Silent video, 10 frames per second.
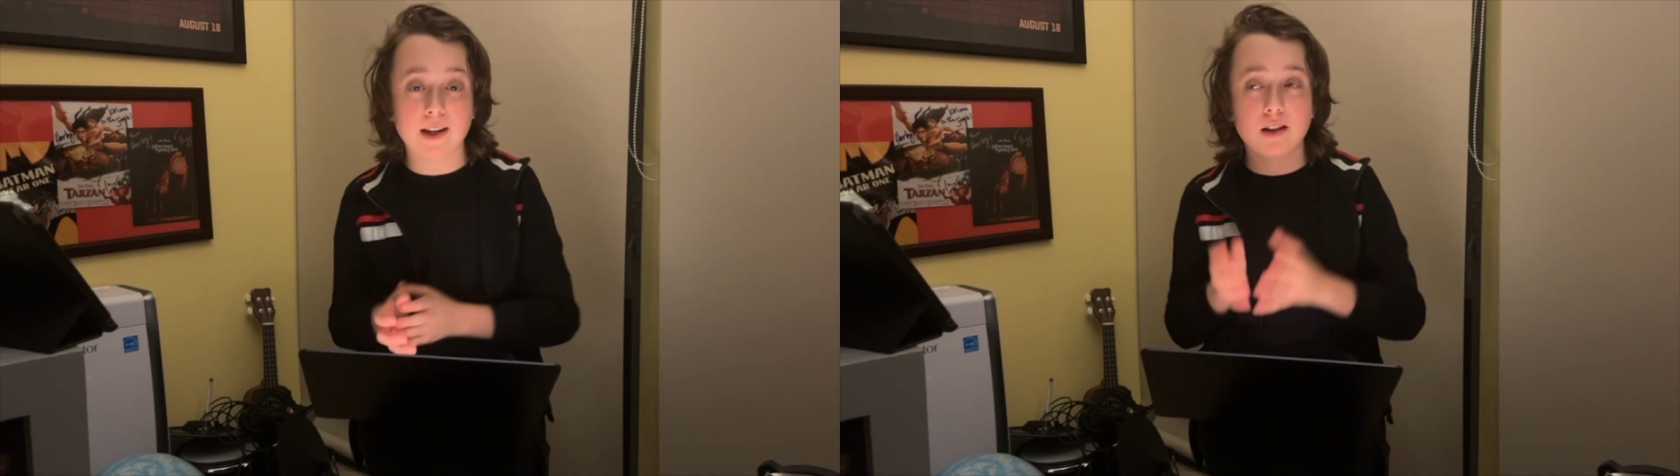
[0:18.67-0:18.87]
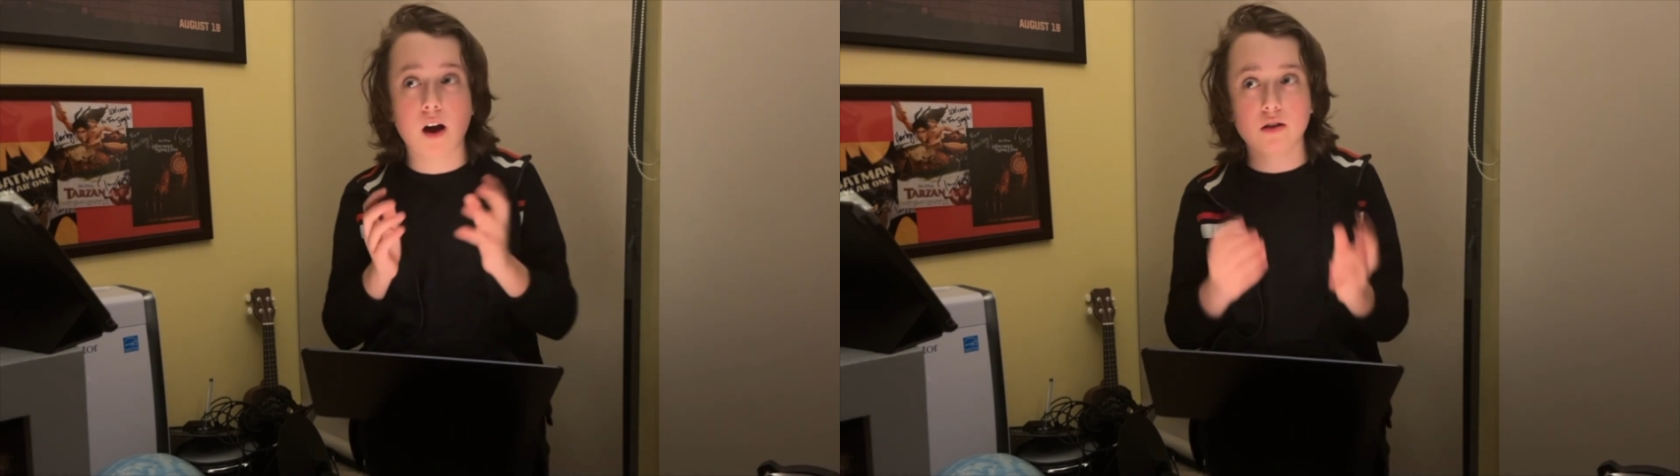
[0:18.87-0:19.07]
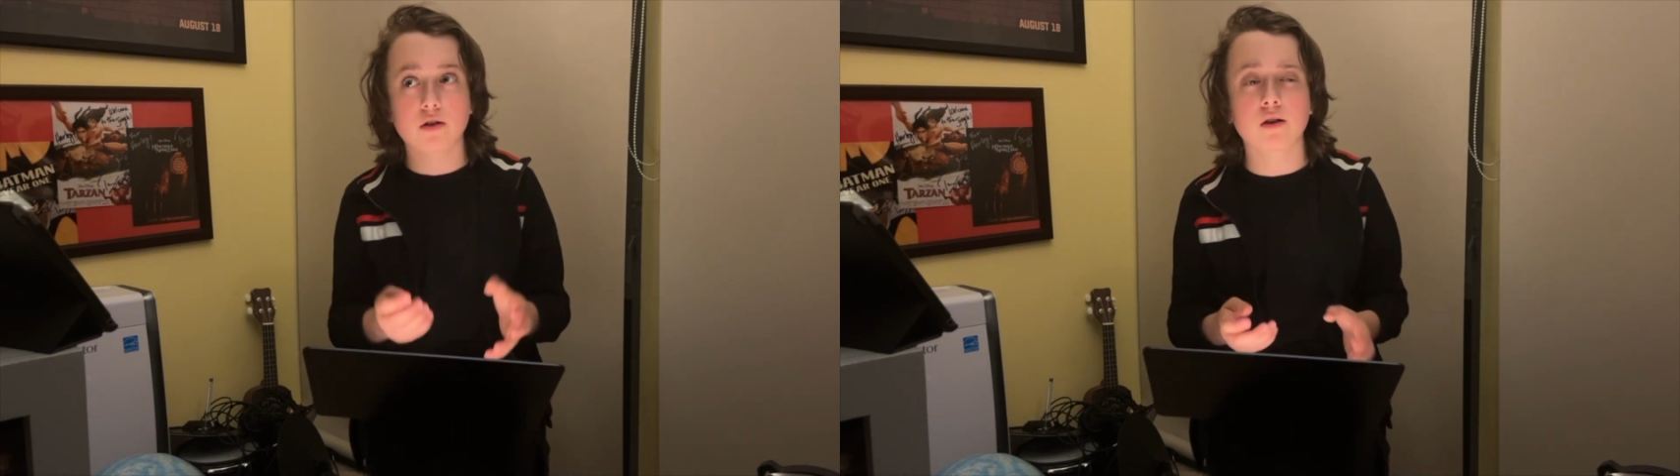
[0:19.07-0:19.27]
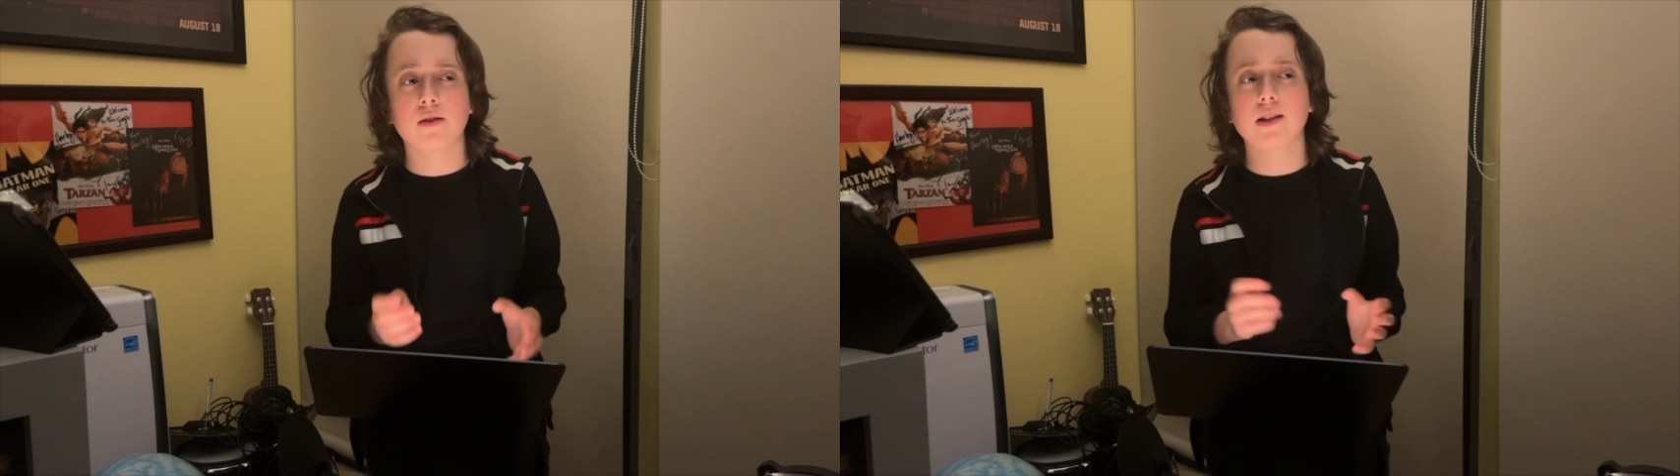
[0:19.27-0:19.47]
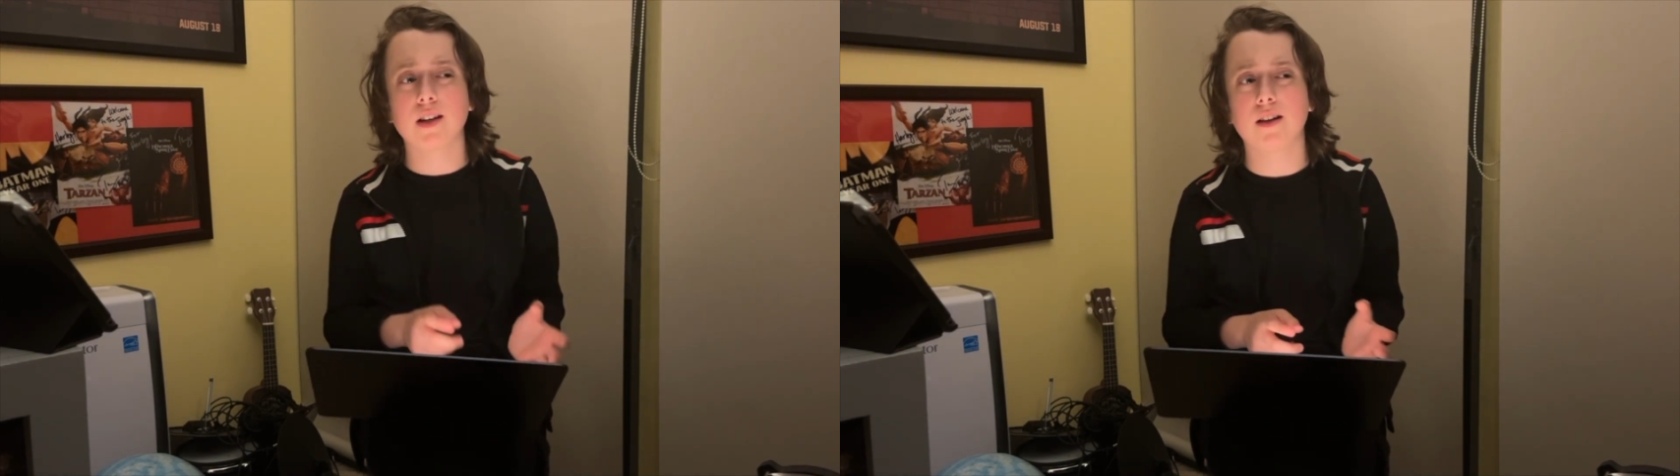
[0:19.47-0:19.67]
The Oscars are
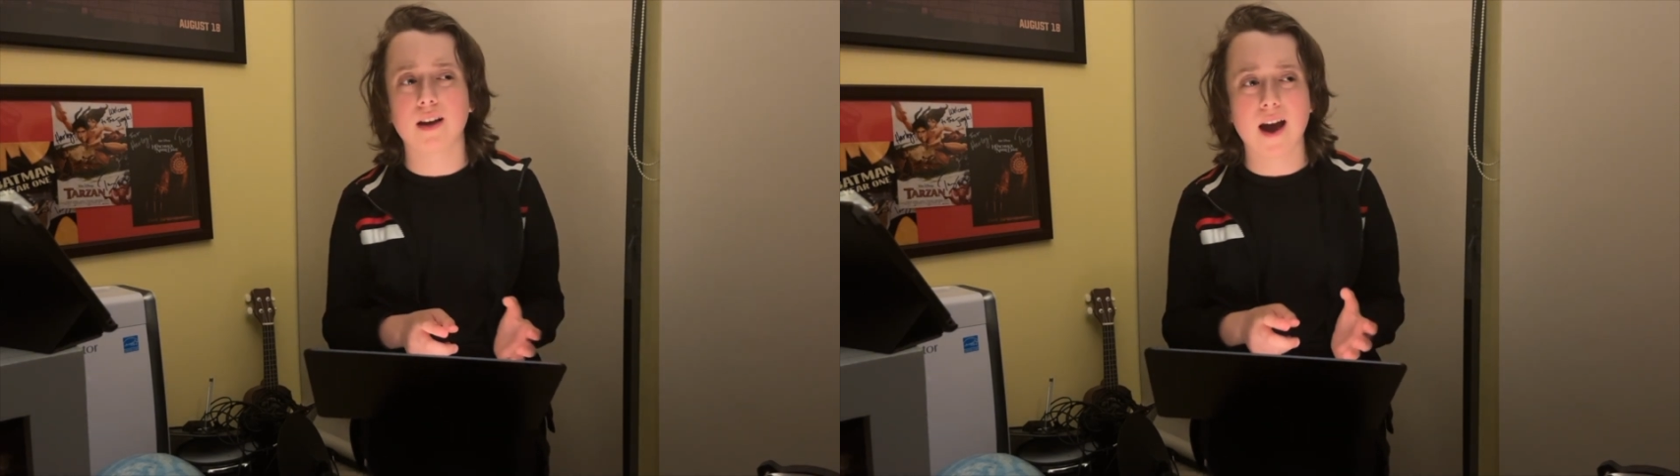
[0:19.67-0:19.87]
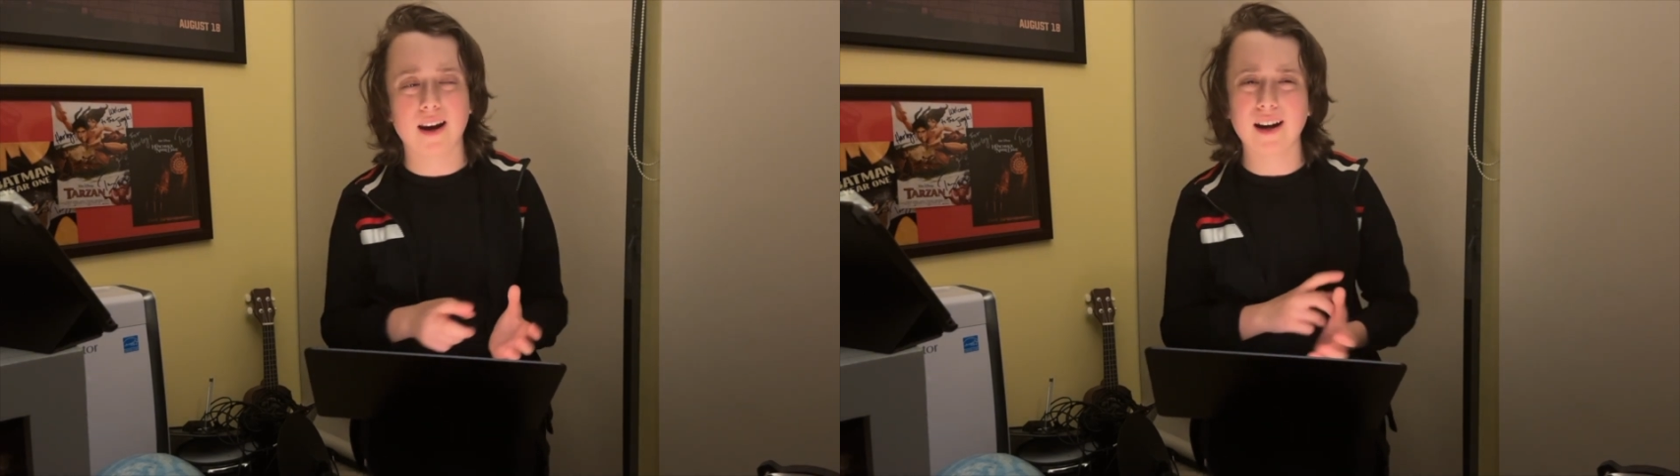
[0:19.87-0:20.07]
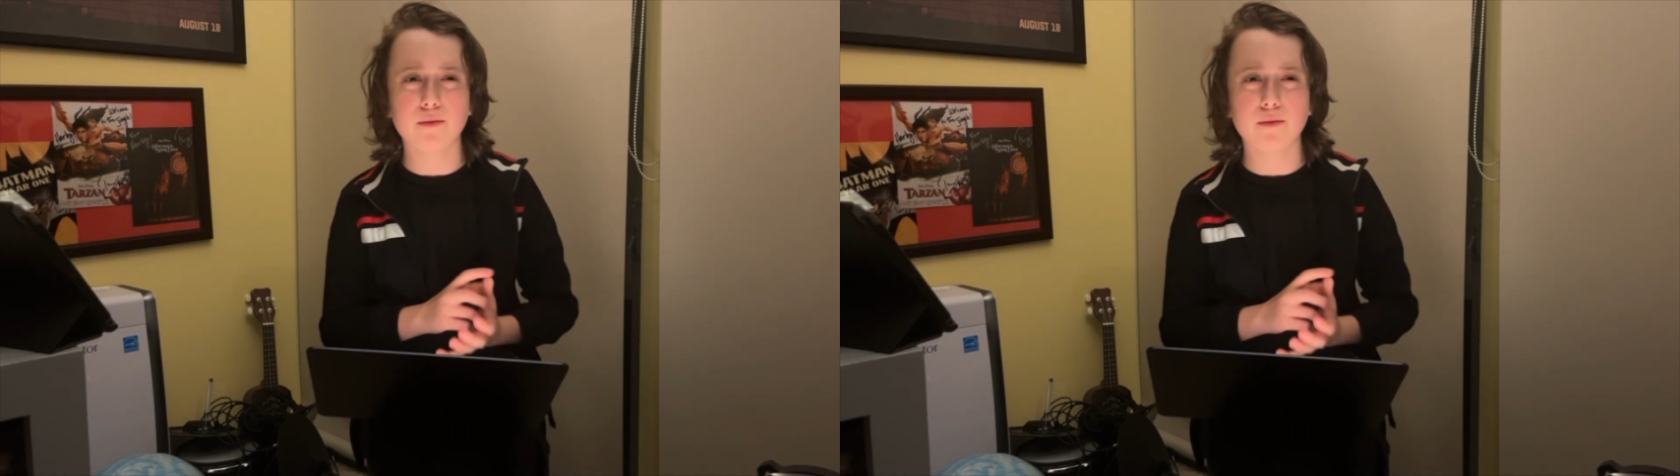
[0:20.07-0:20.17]
this Sunday, and I